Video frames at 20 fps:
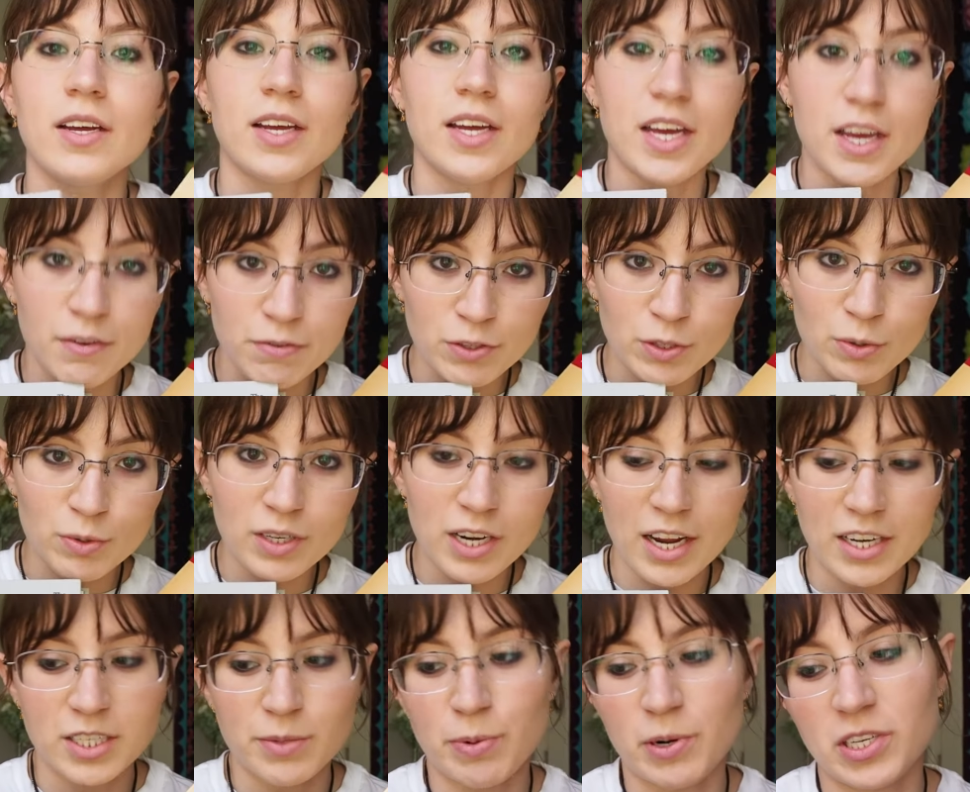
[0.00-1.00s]
If you would
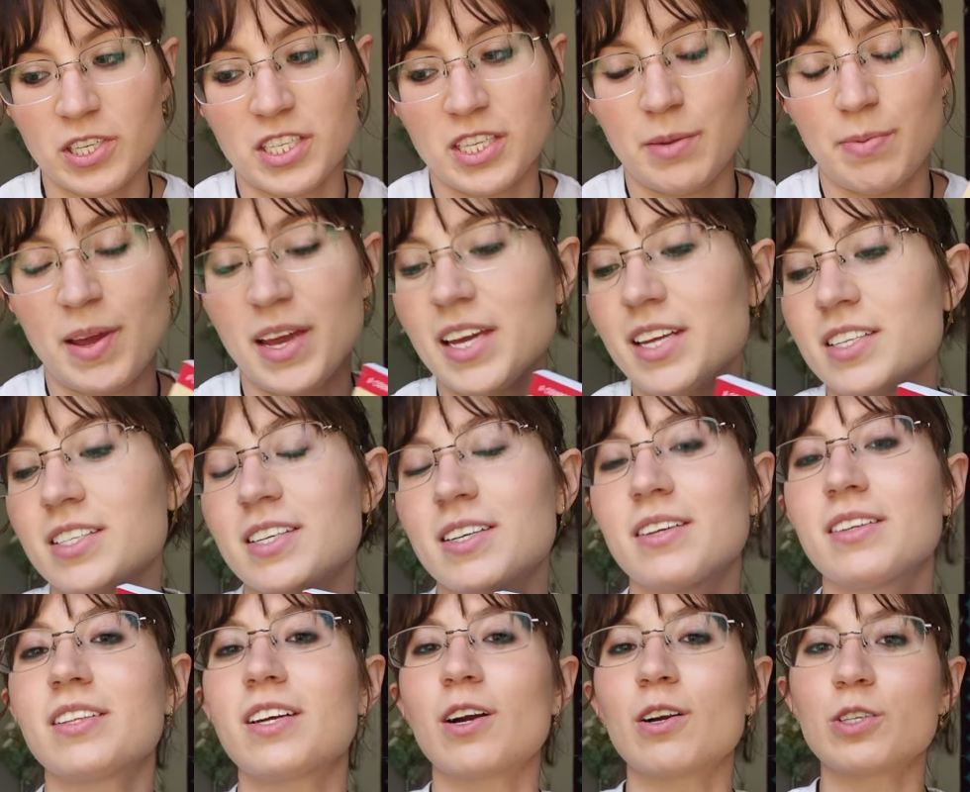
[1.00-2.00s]
like to participate,
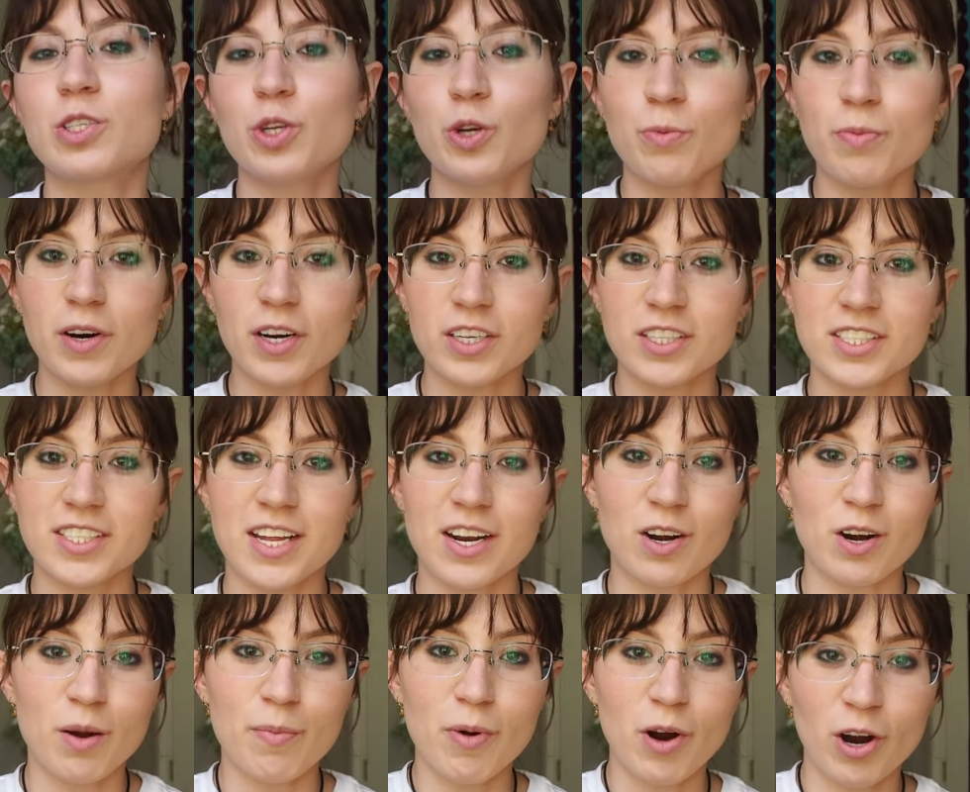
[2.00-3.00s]
there are two books that
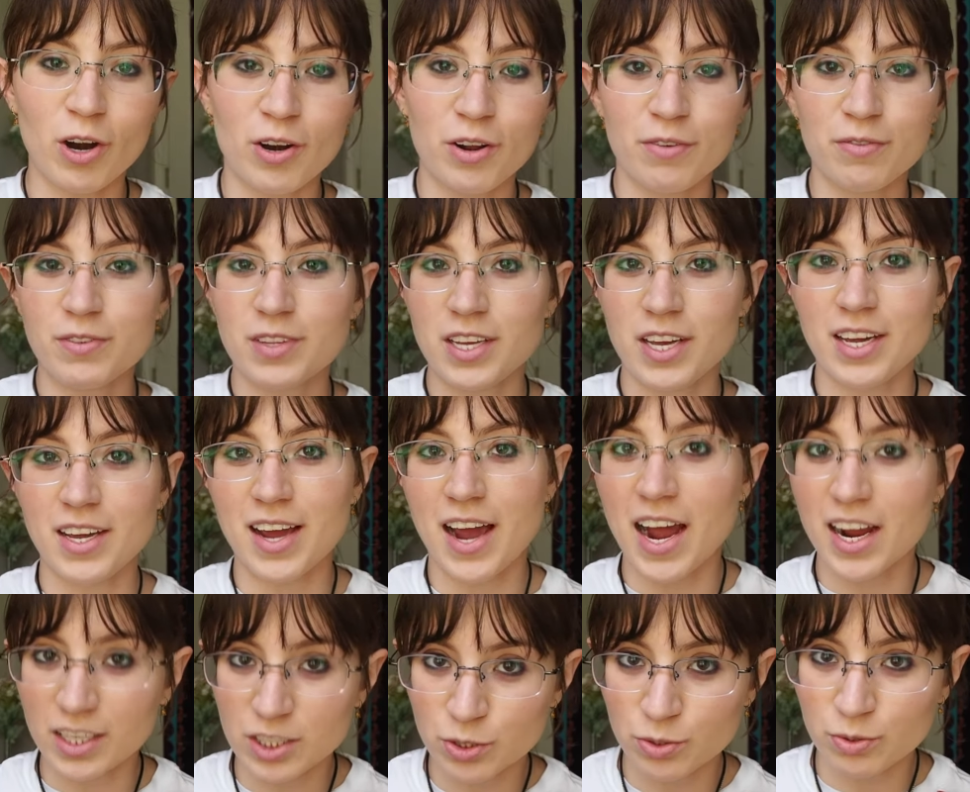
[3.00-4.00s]
are a part of the
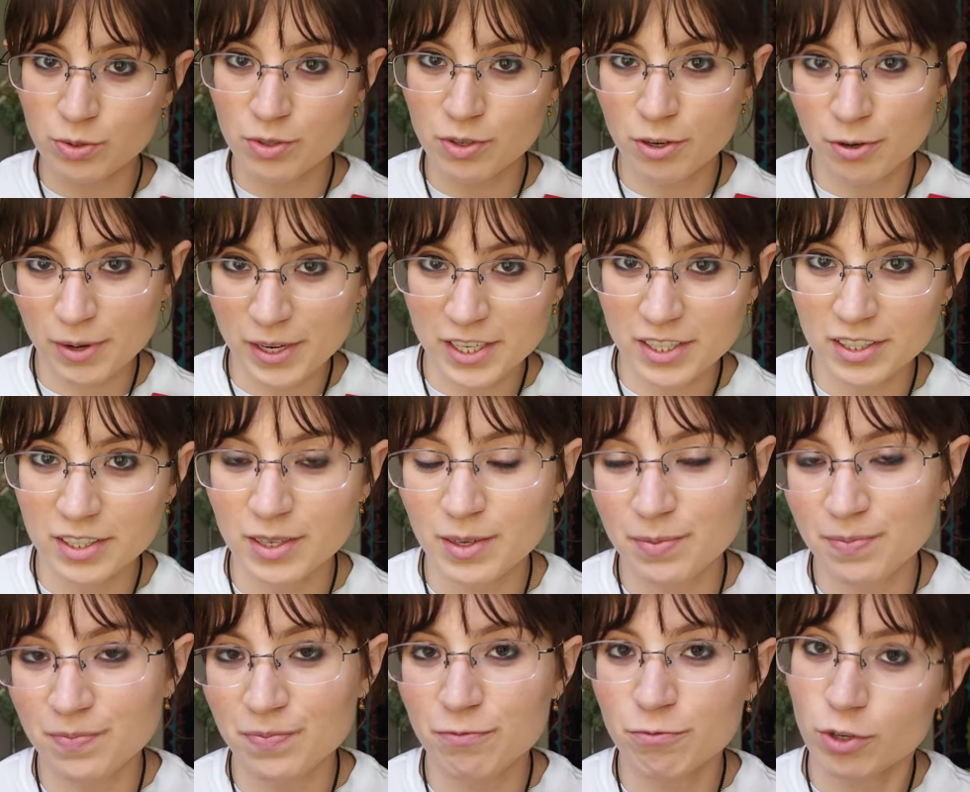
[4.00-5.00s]
actual
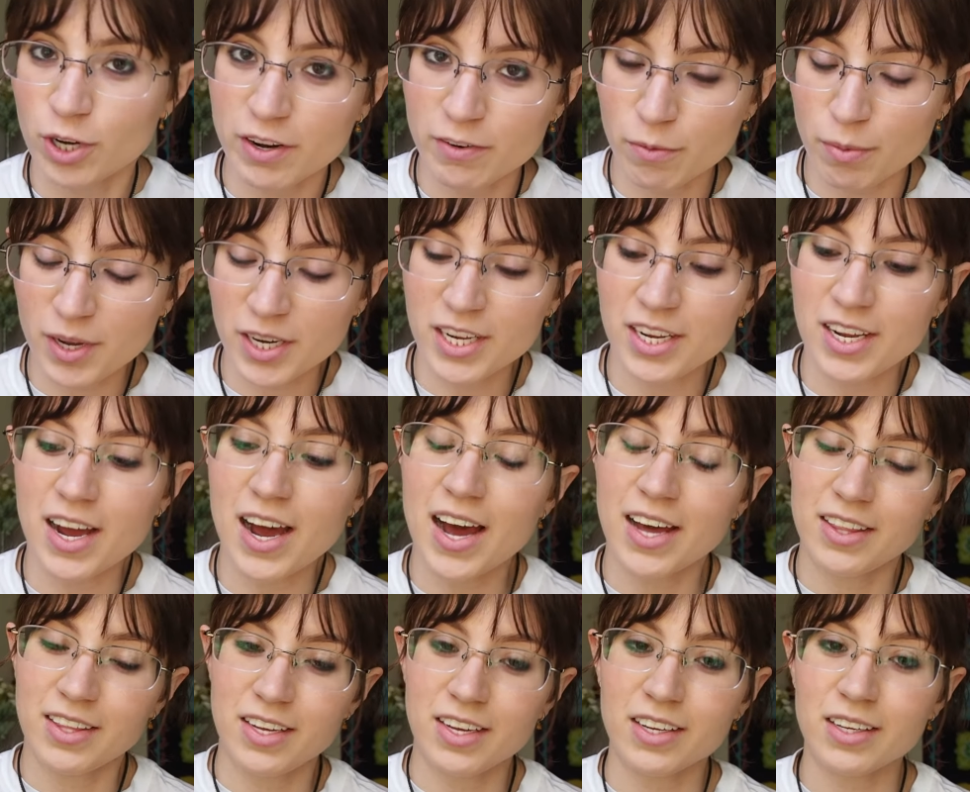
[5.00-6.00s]
curriculum for everybody, I
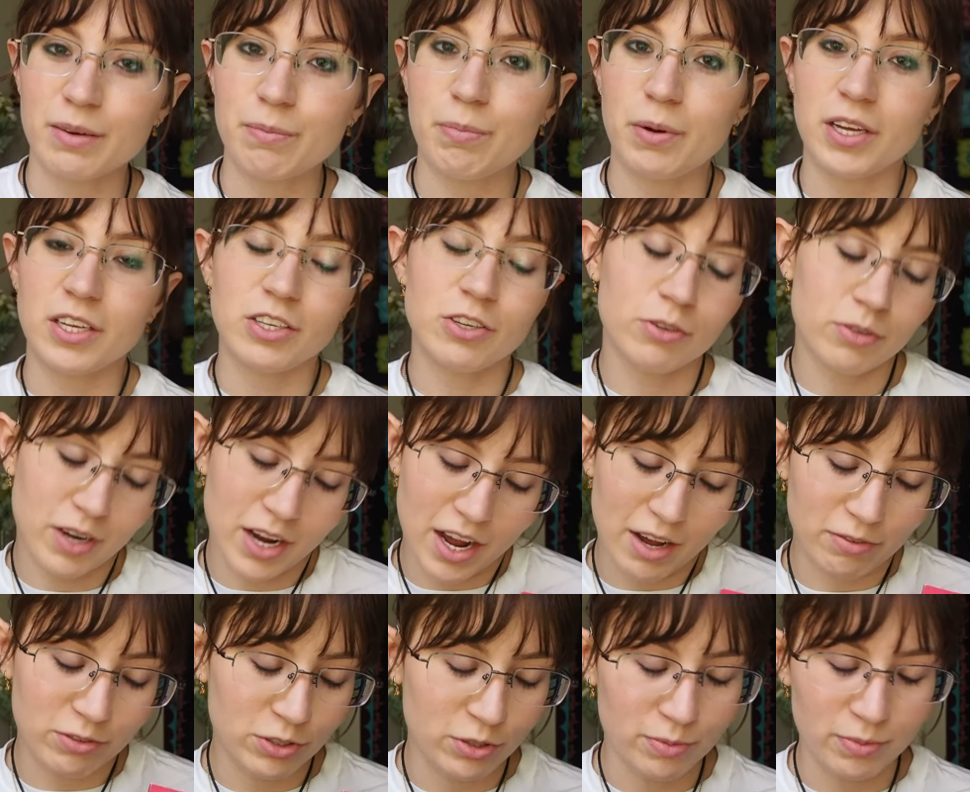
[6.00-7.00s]
think, but you don't
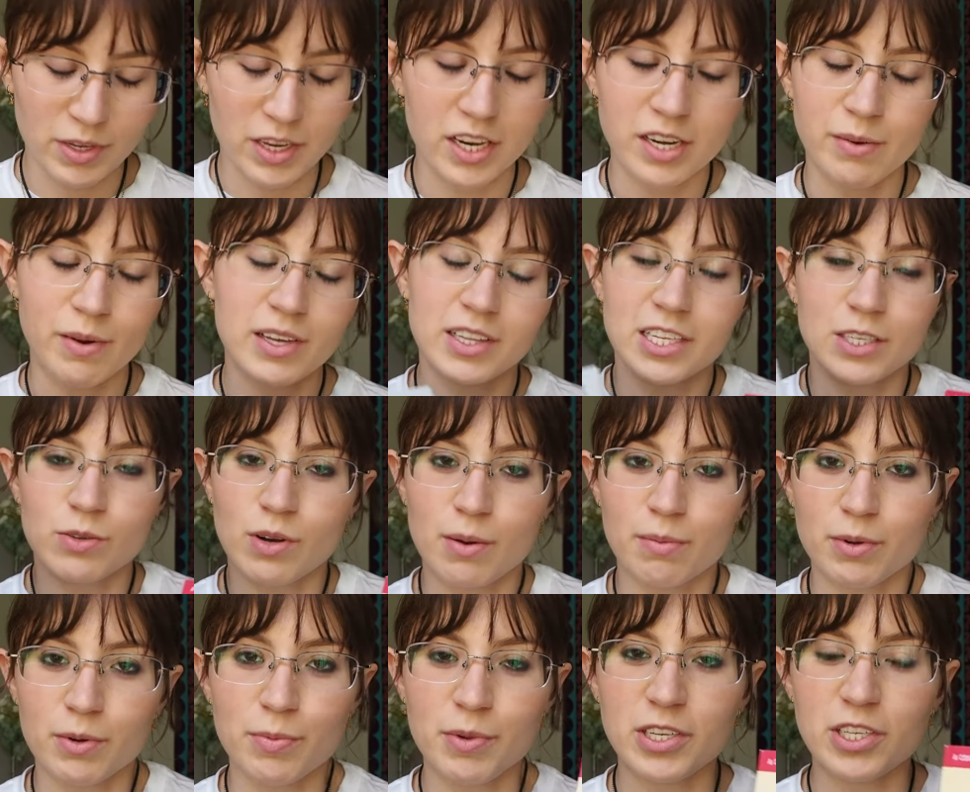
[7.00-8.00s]
have to. But anyway, that's what I'm
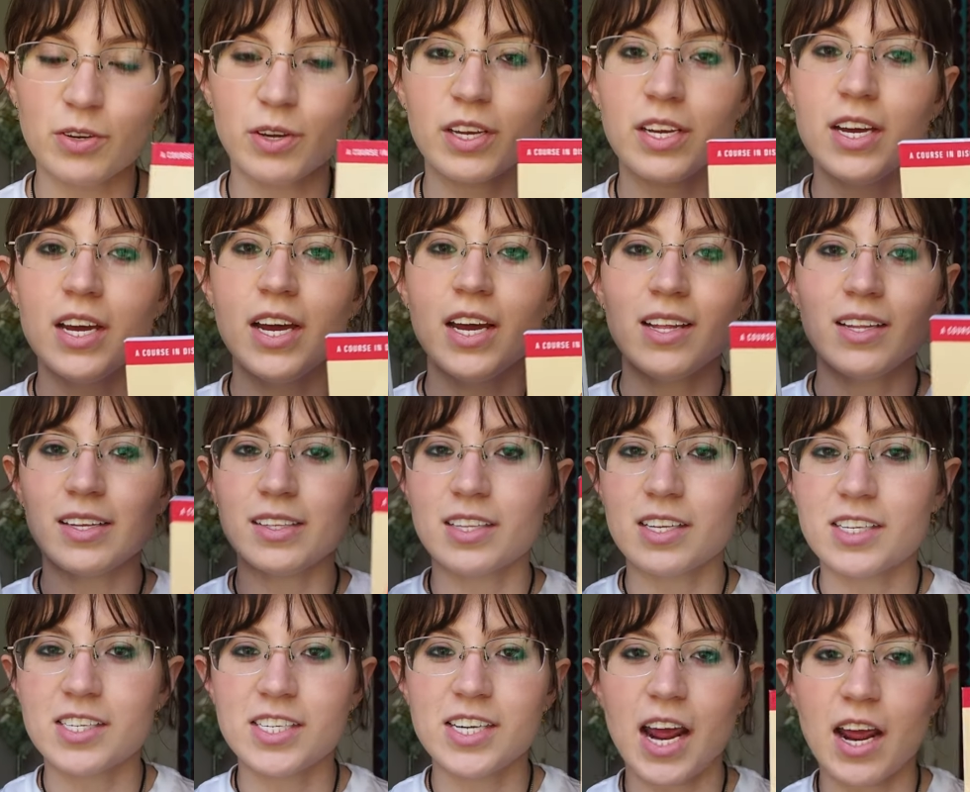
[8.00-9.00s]
going to be doing. Like the
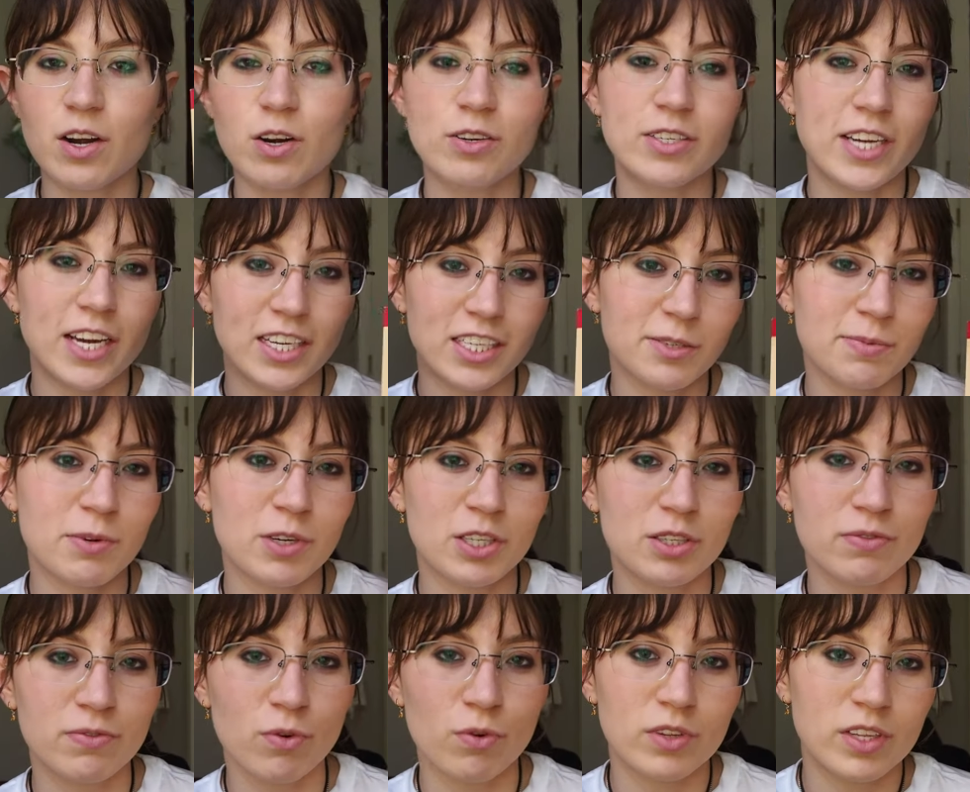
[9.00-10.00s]
standard textbooks
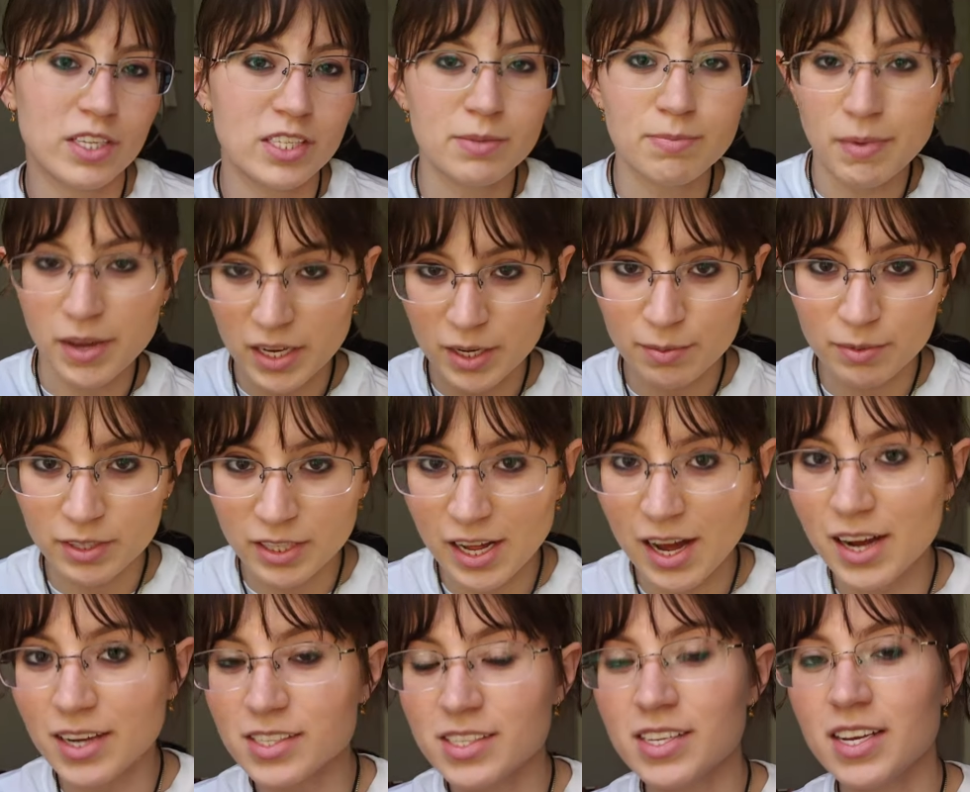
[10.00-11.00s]
for this made up
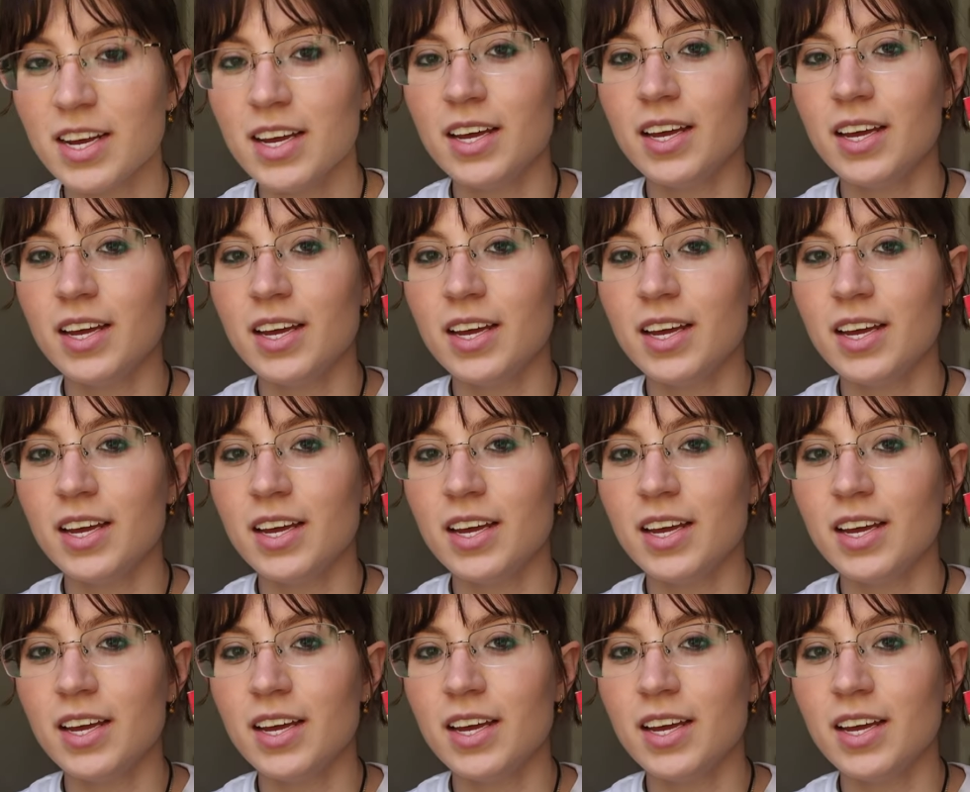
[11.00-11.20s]
class.